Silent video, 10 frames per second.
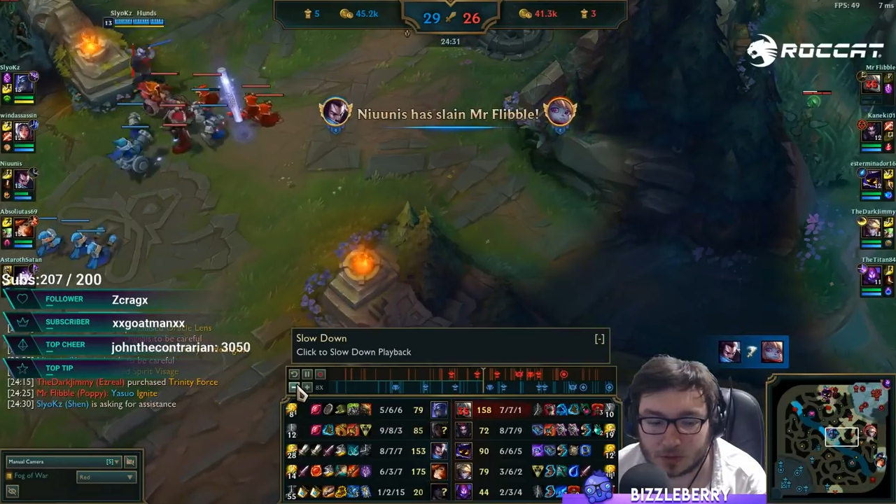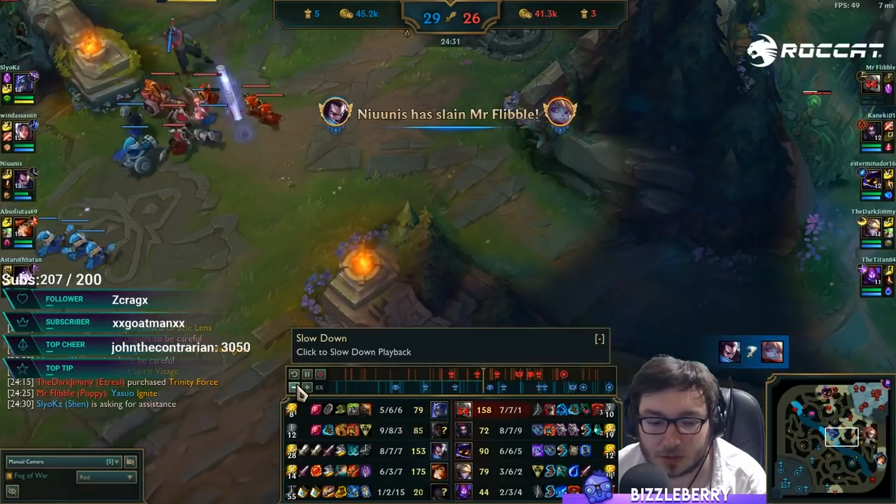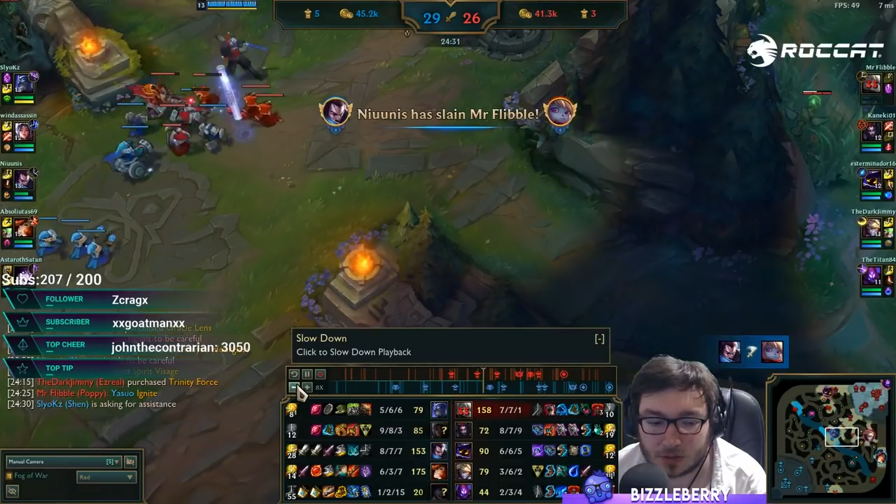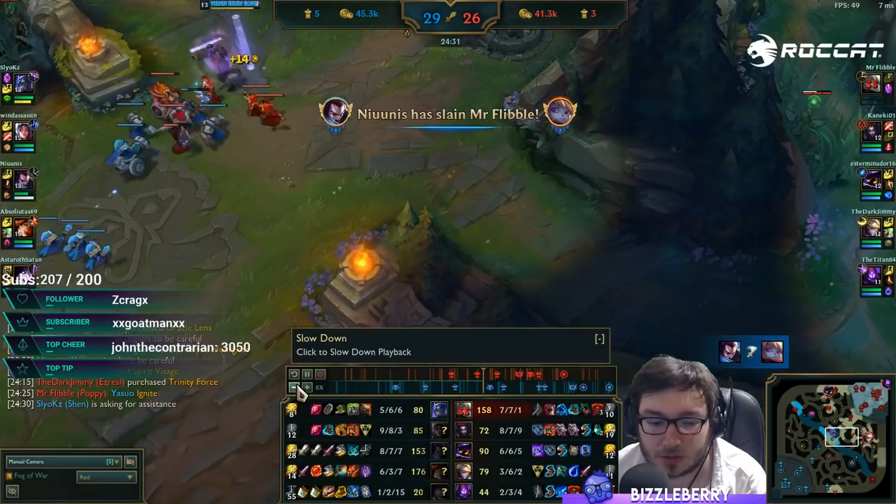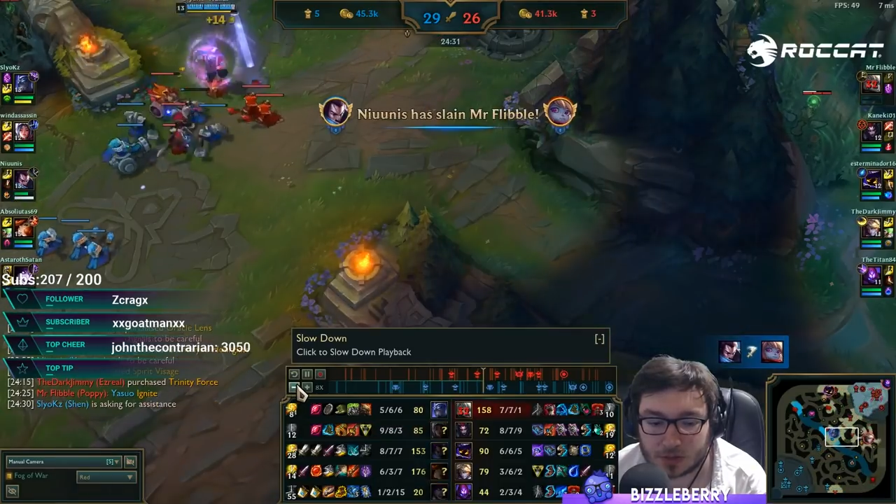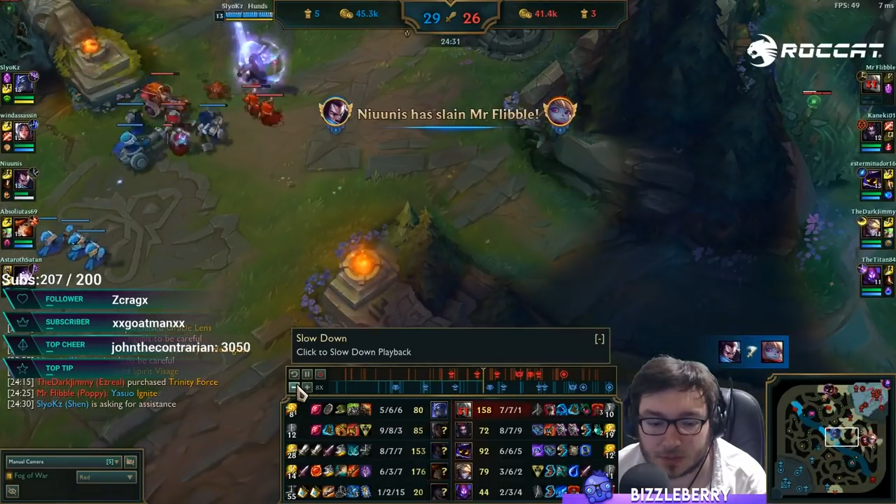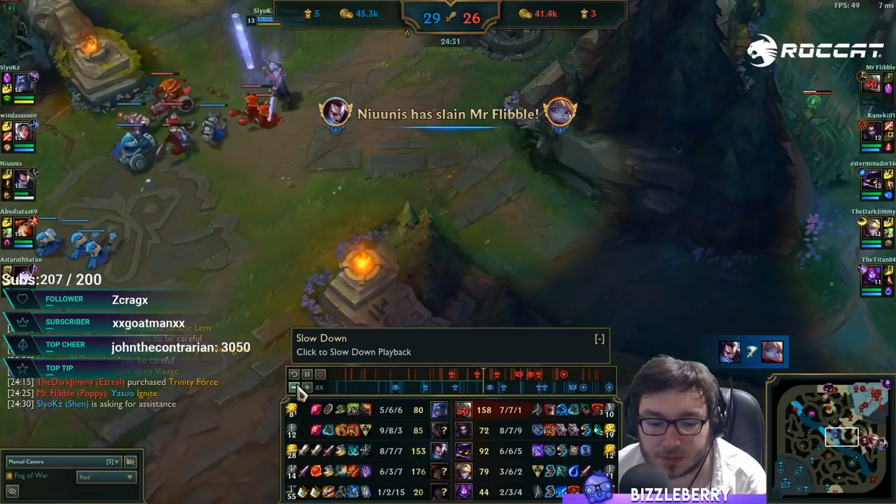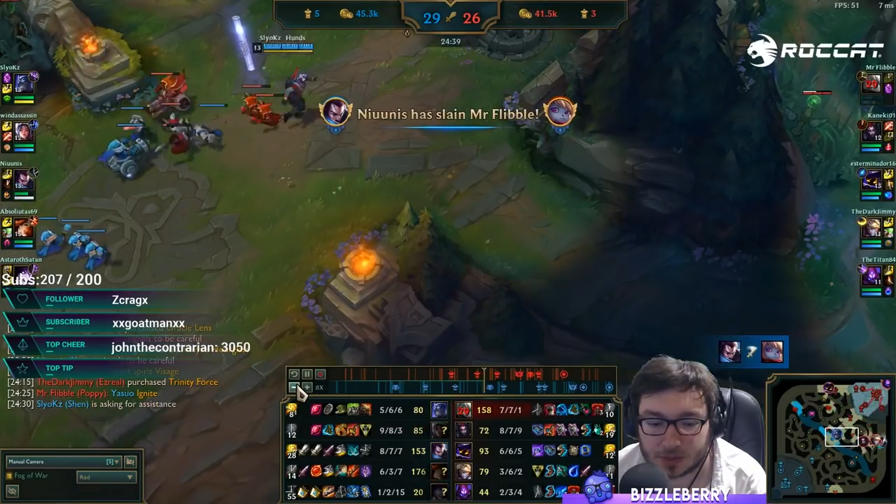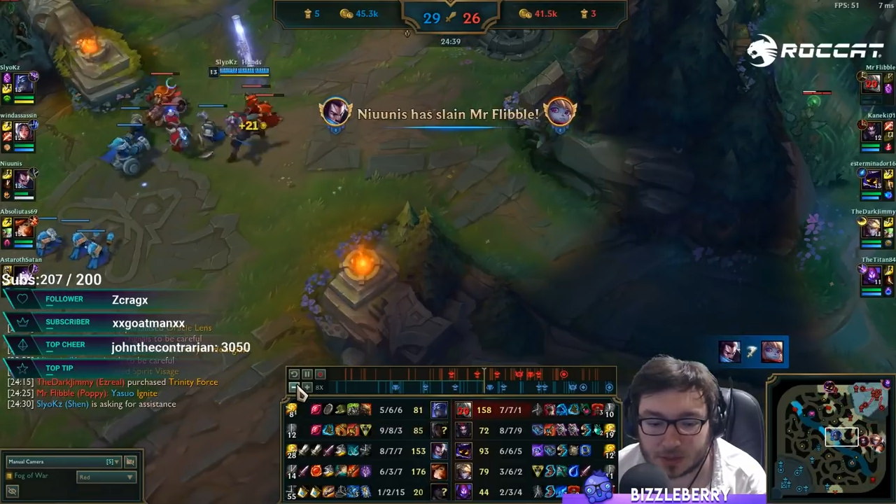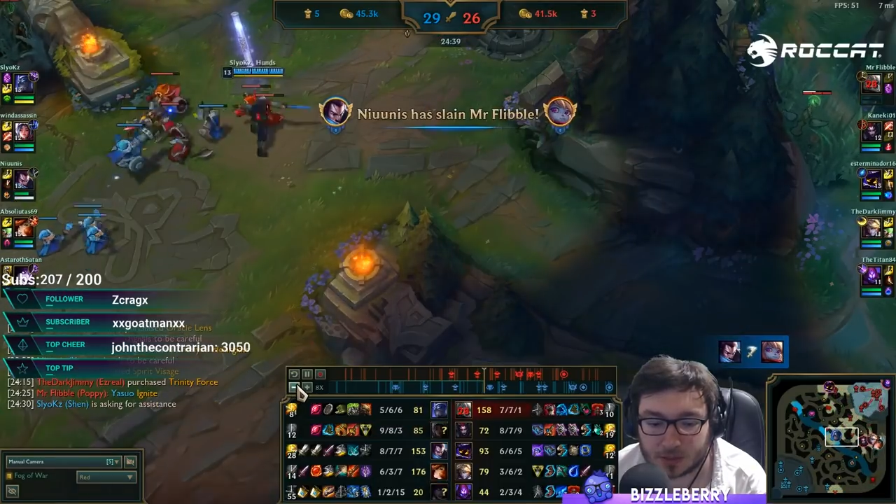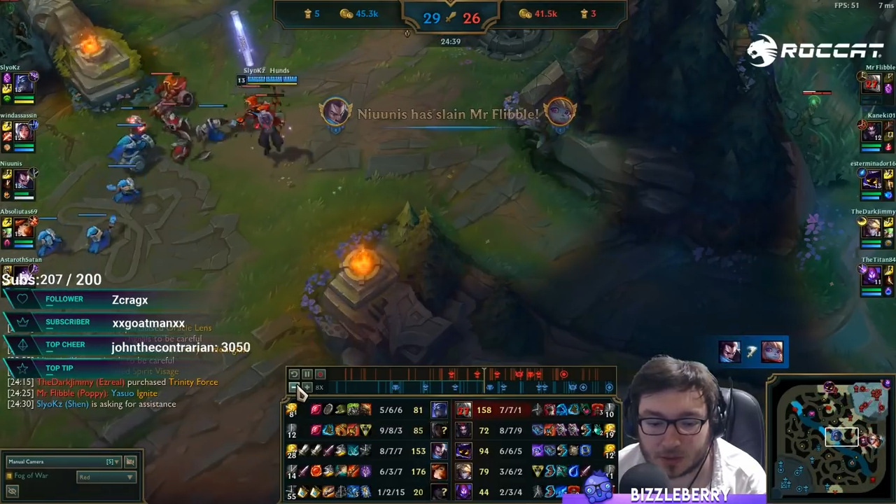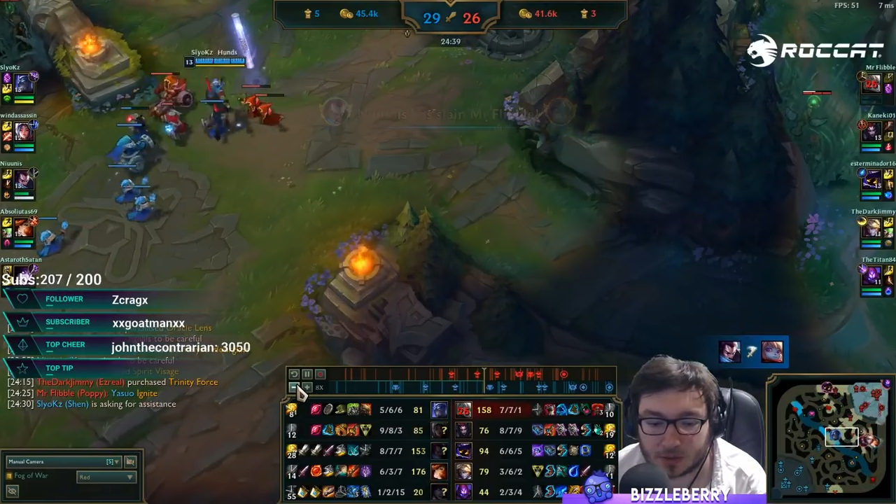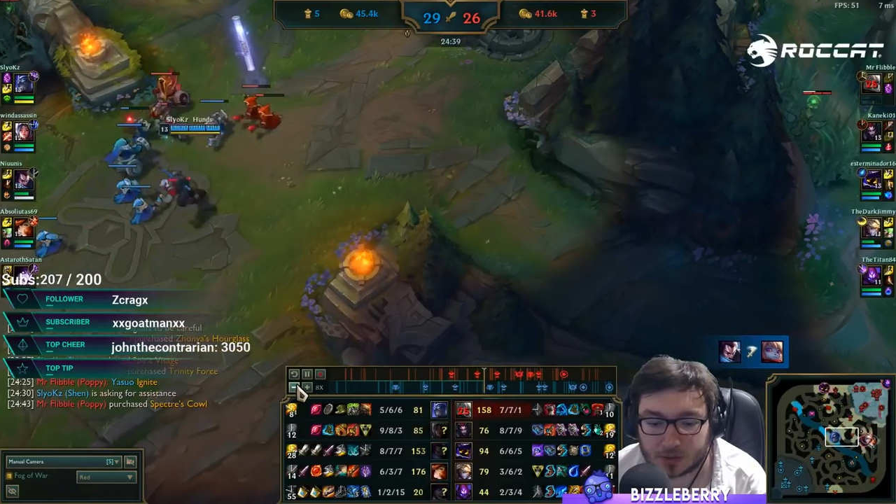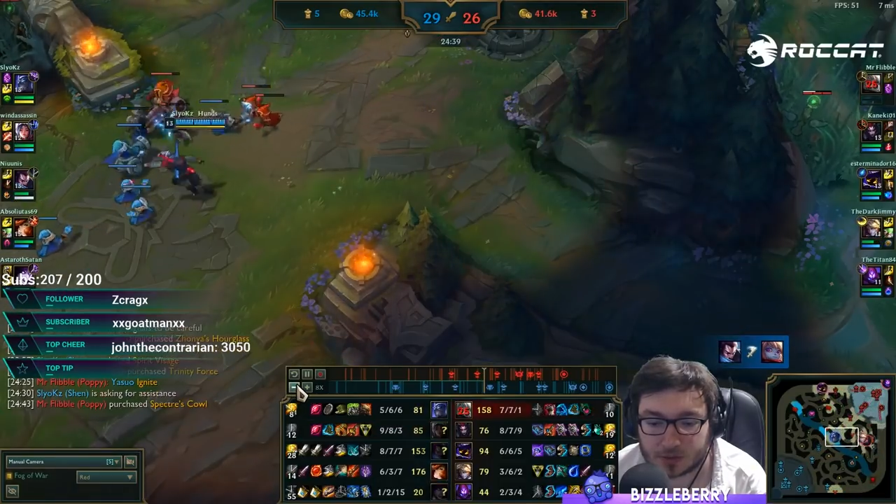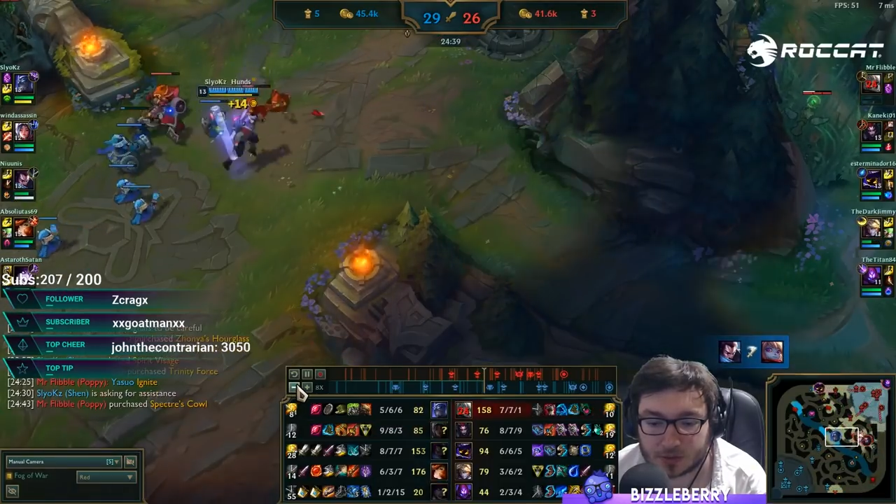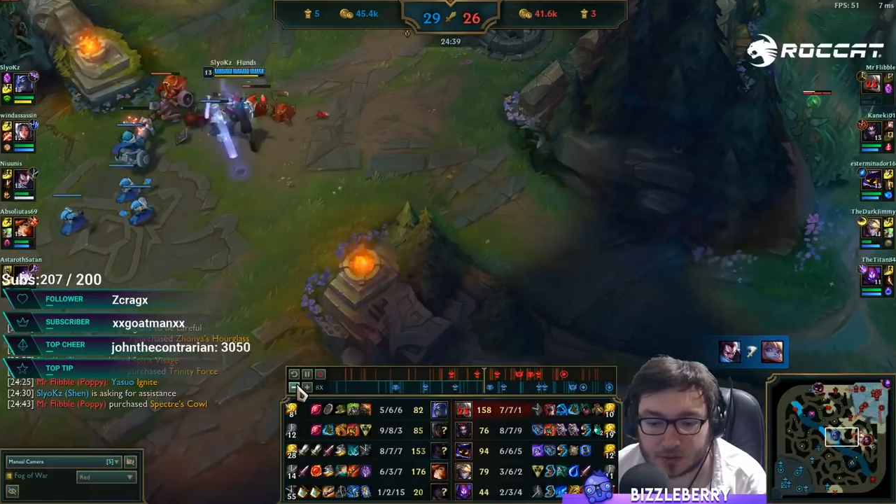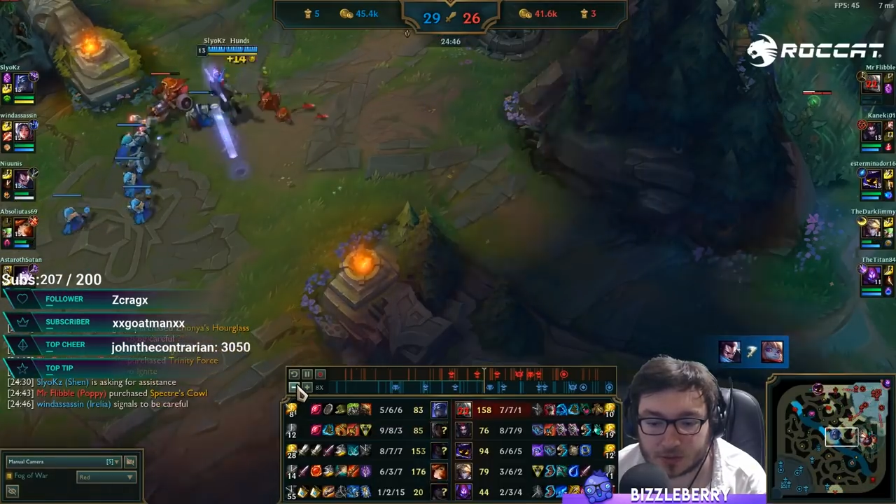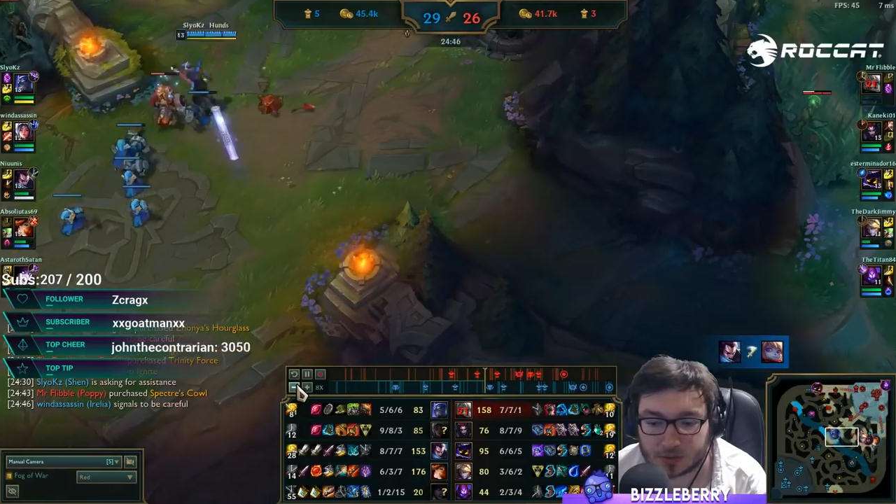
Alright, let's keep seeing how it goes.